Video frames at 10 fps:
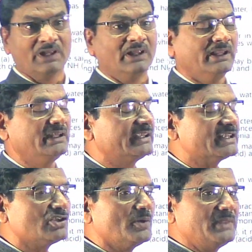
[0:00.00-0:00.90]
In
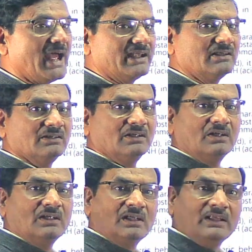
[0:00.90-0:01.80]
case of that
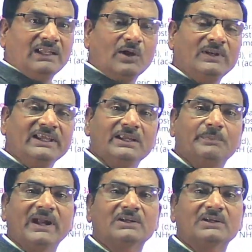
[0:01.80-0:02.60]
leveling effect,